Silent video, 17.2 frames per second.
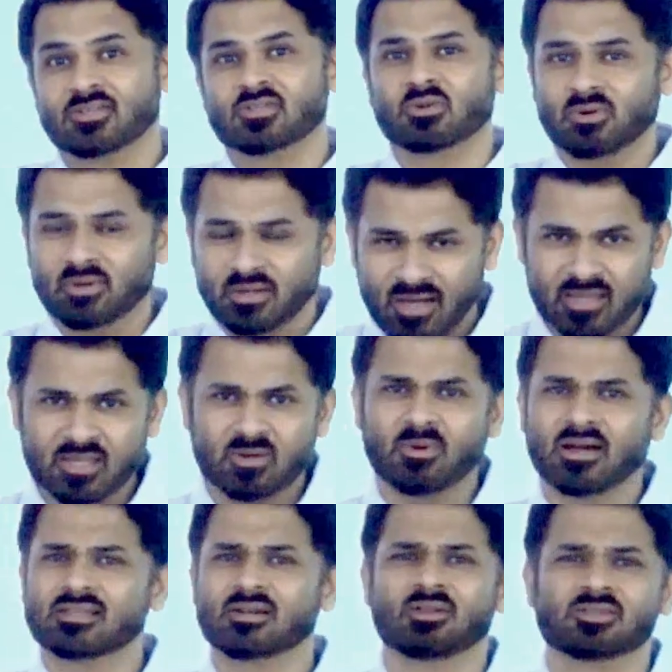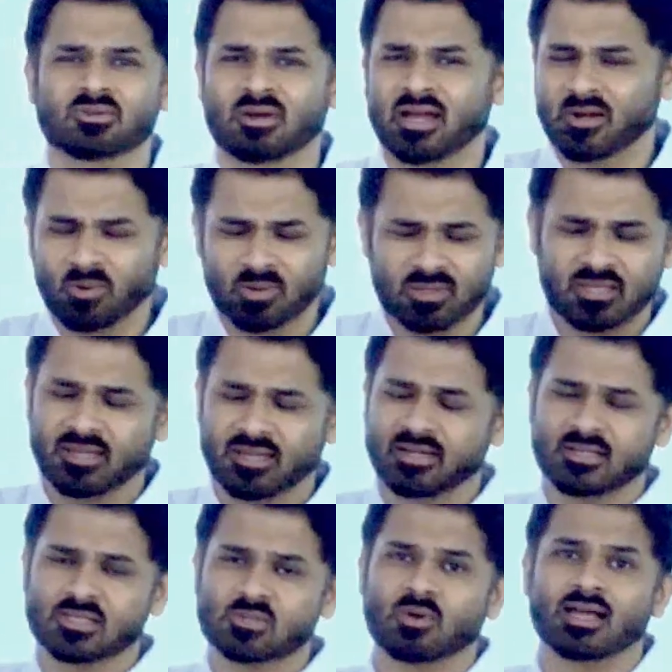So otherwise also I don't think
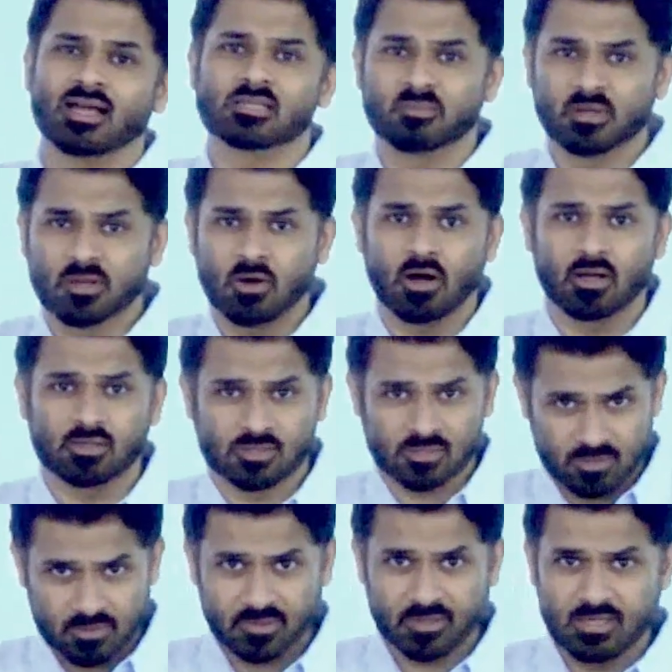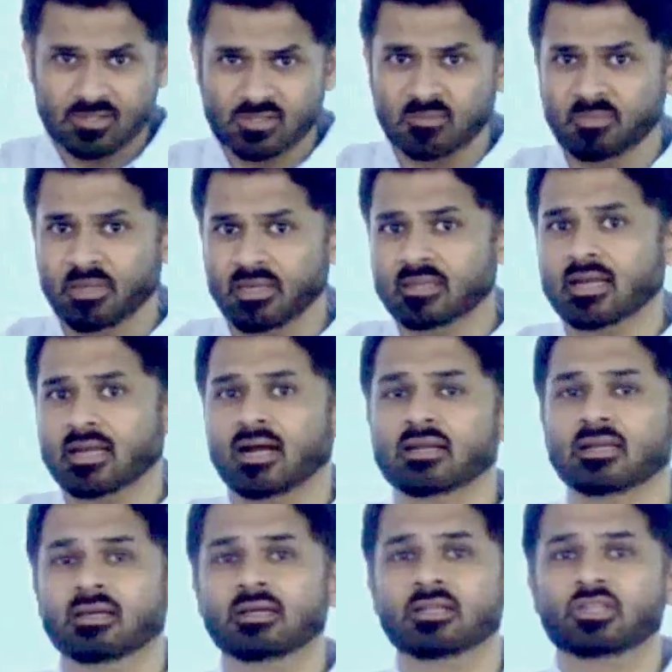it is vast, because the reason being
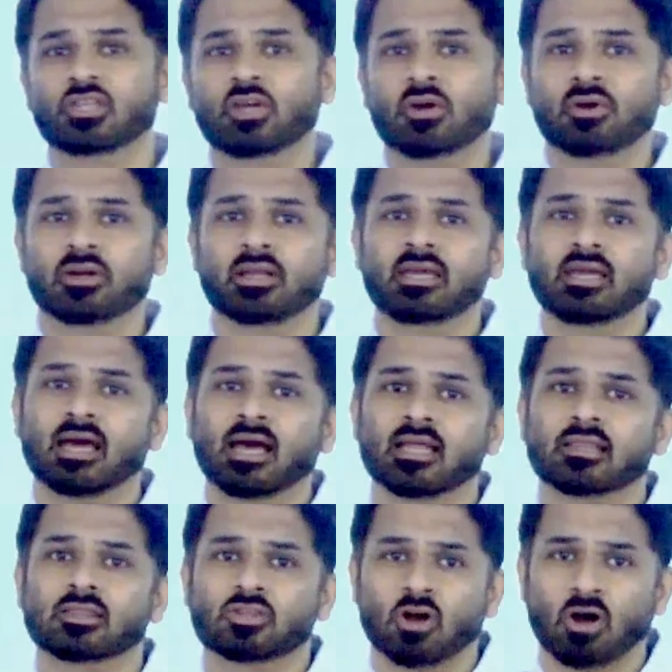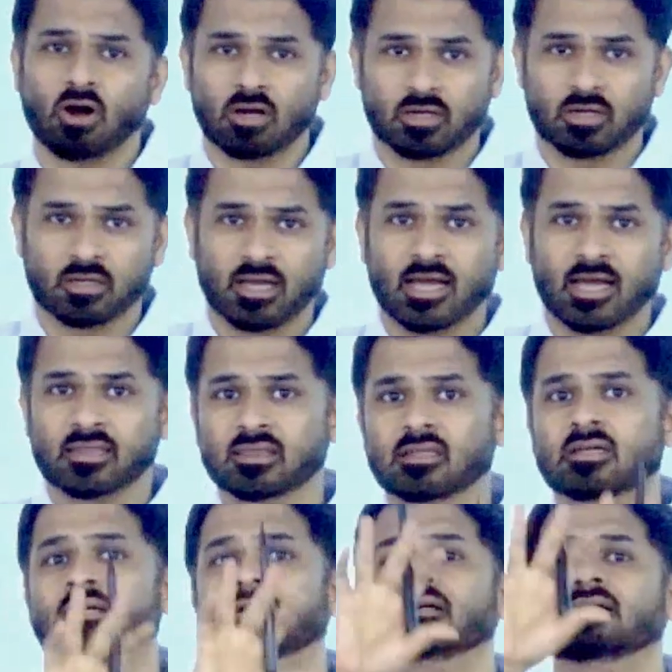that theory and thought and
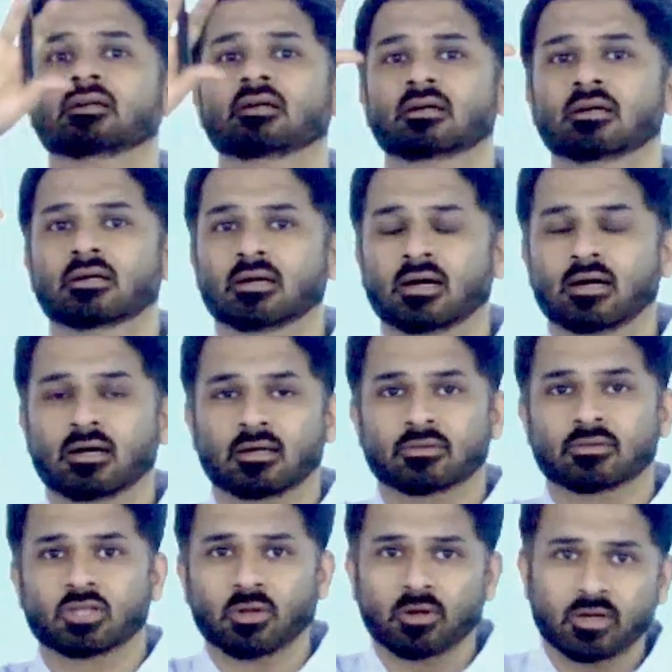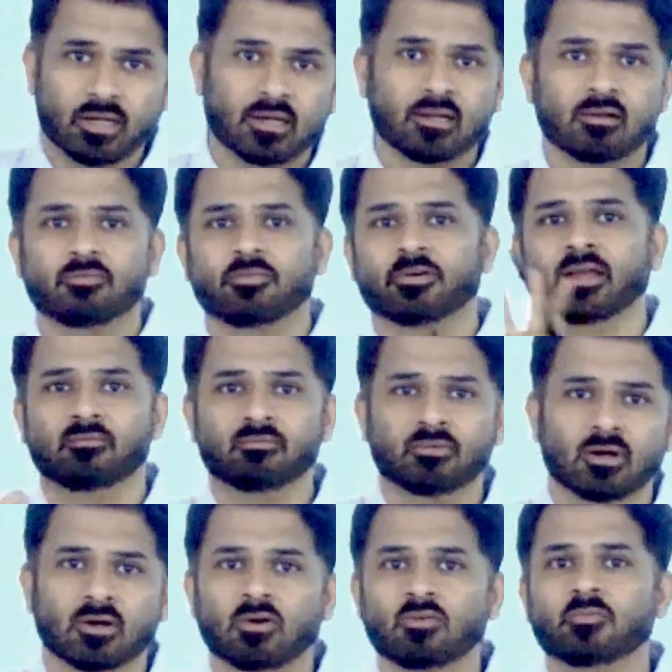the theoretical
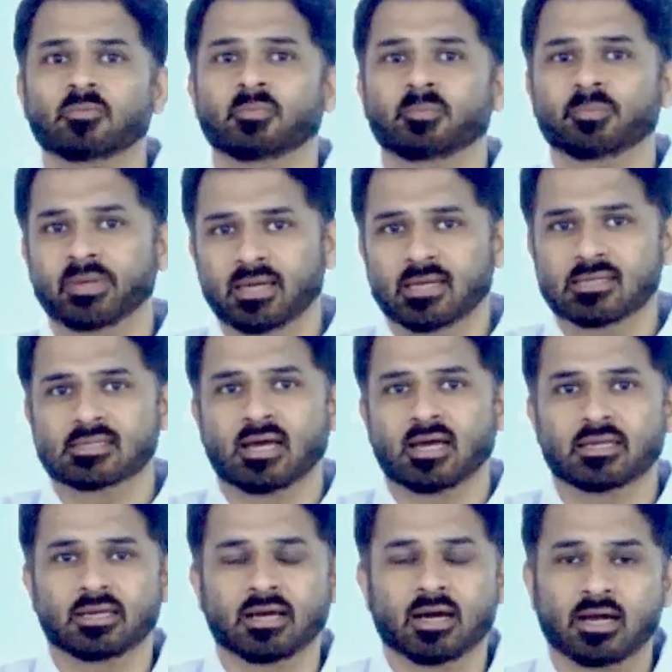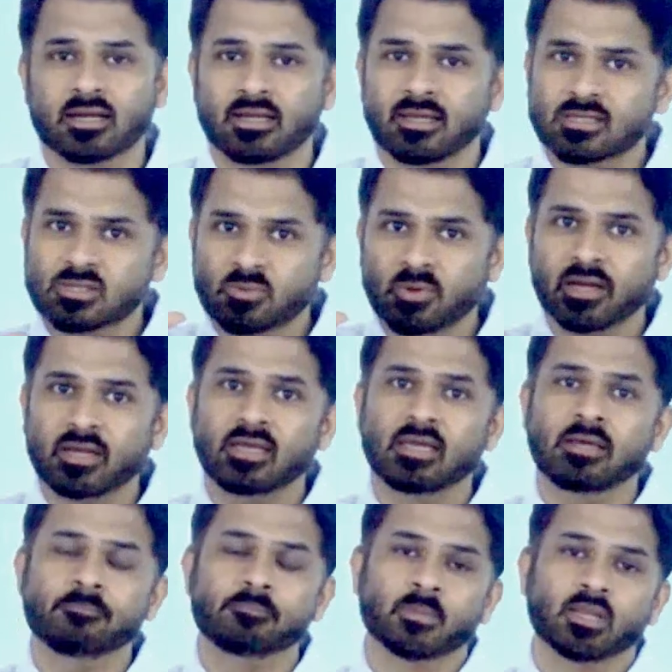framework of PSIR is
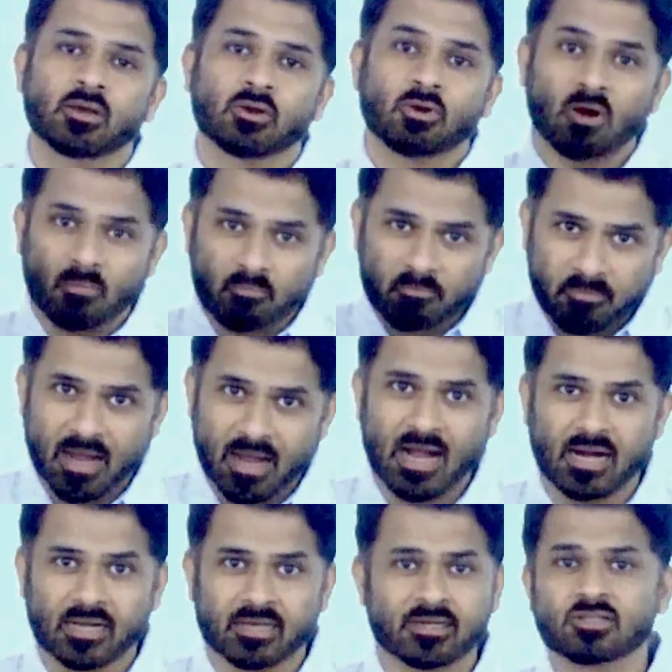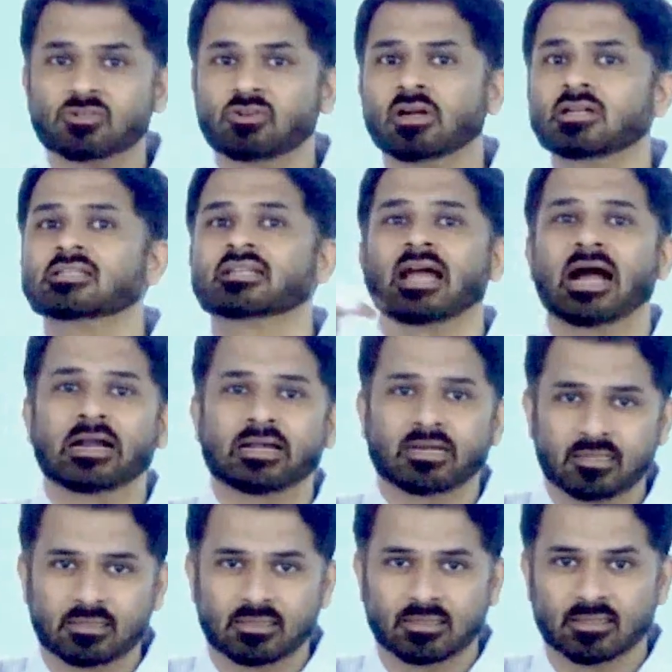very compact. It's not
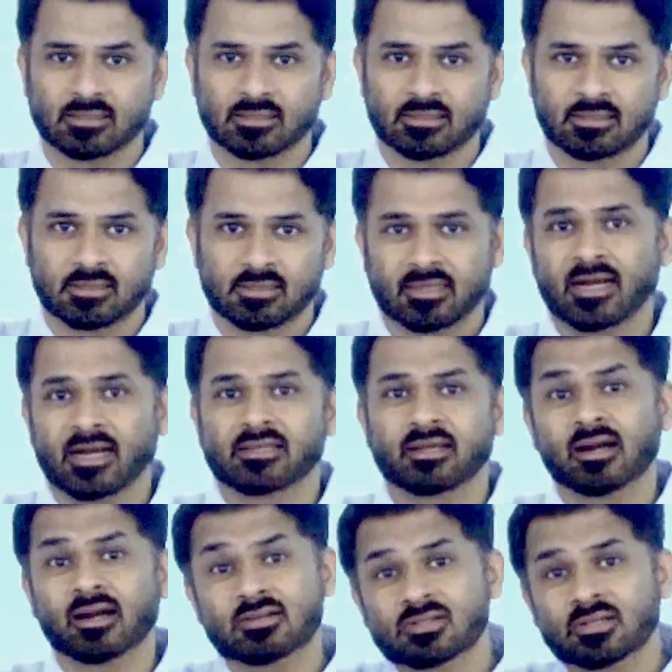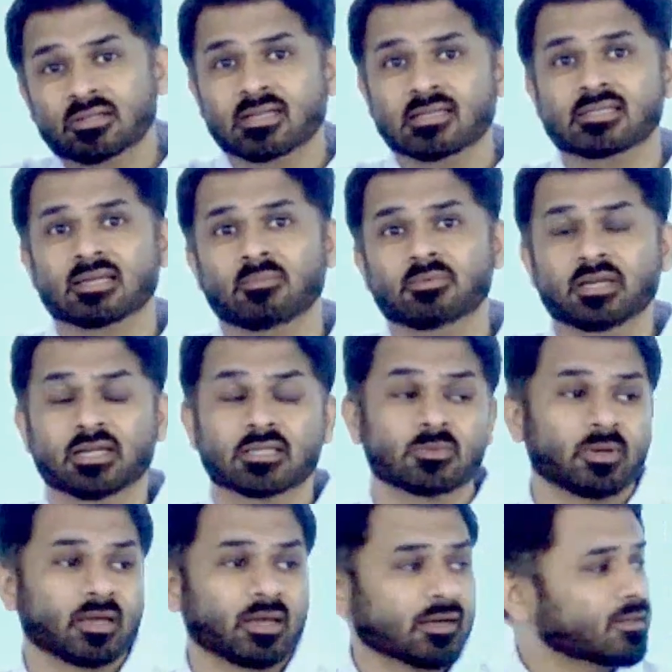scattered, right? There are certain subjects
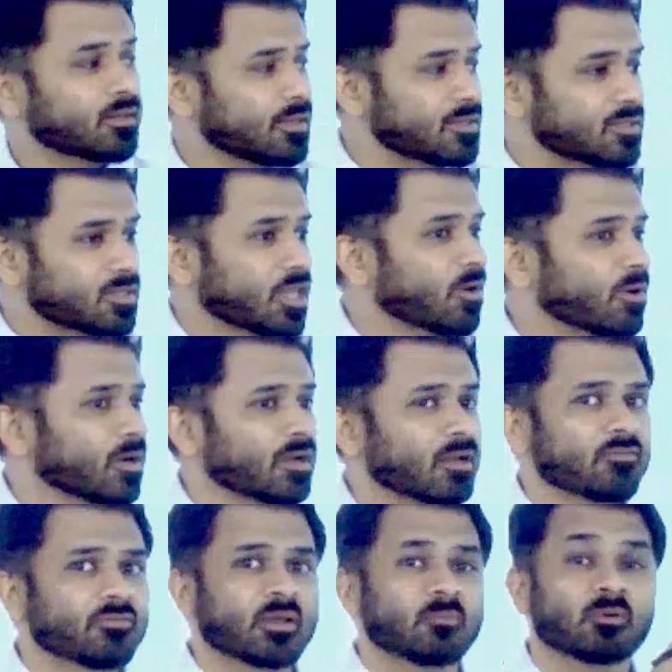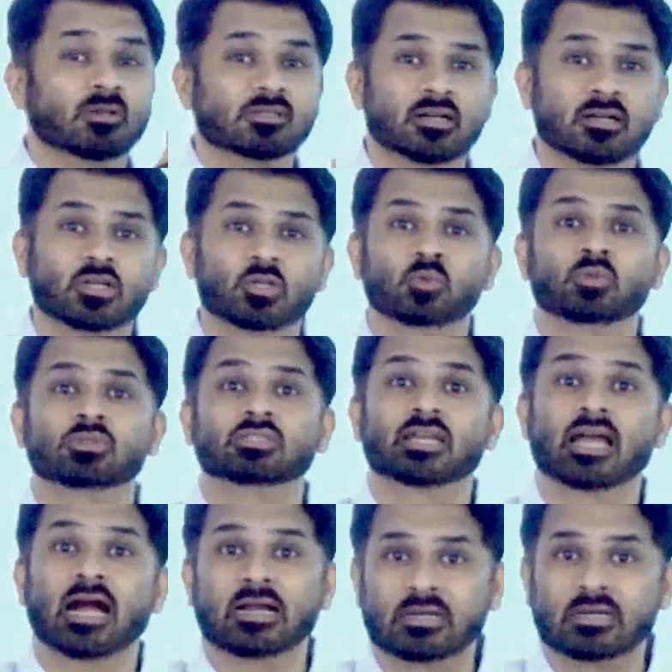where these theoretical frameworks are too
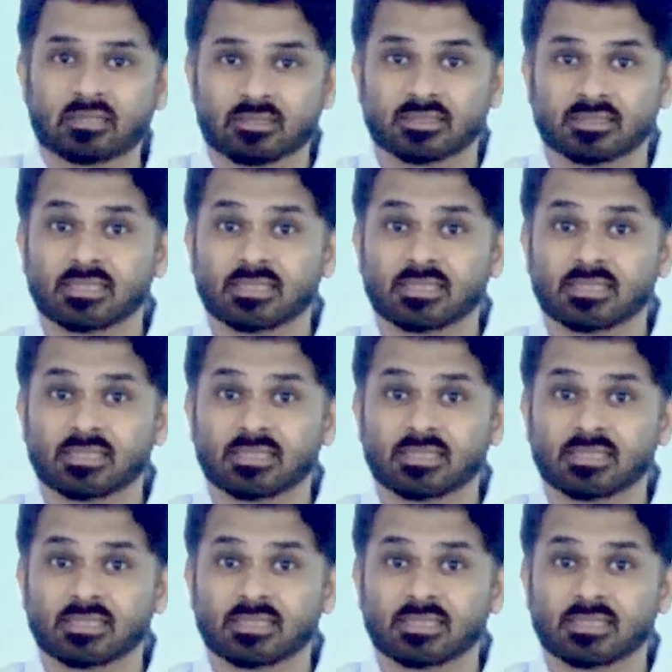scattered.